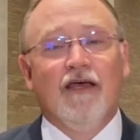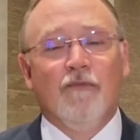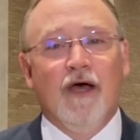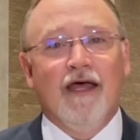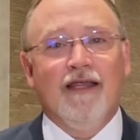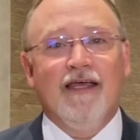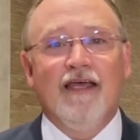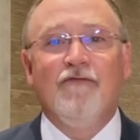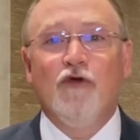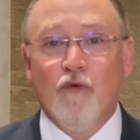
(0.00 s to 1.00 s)
But
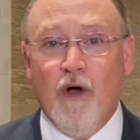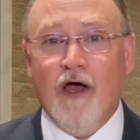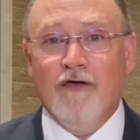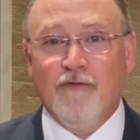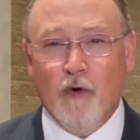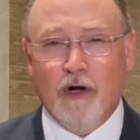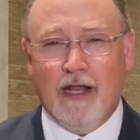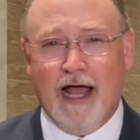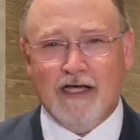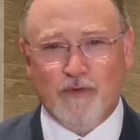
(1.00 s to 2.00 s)
if your
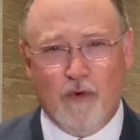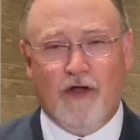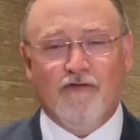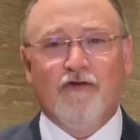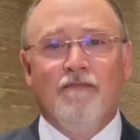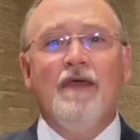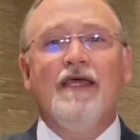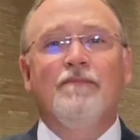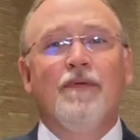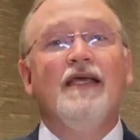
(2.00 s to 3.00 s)
class wants to
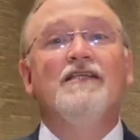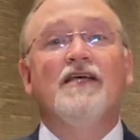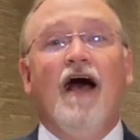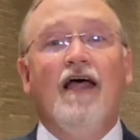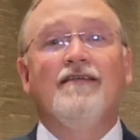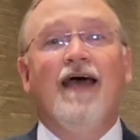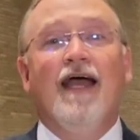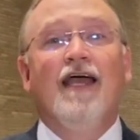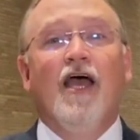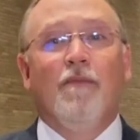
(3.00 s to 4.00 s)
meet, please
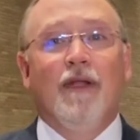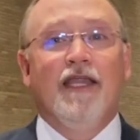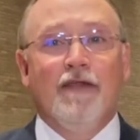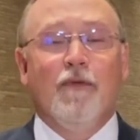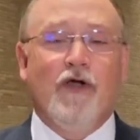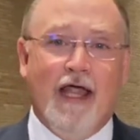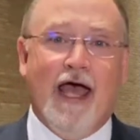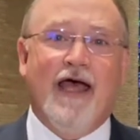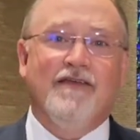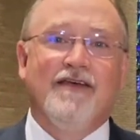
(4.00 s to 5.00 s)
contact Melinda
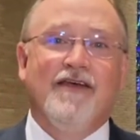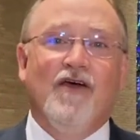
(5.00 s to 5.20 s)
Burnett